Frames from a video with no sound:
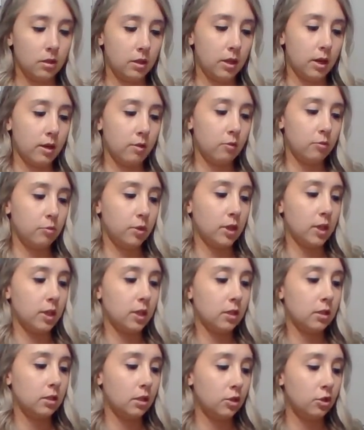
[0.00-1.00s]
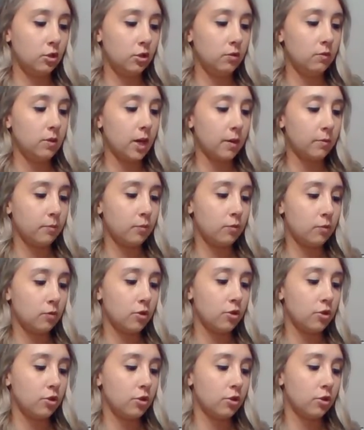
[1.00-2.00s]
And I would place a new diaper
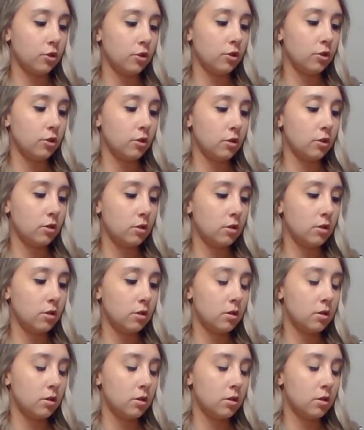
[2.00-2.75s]
on her.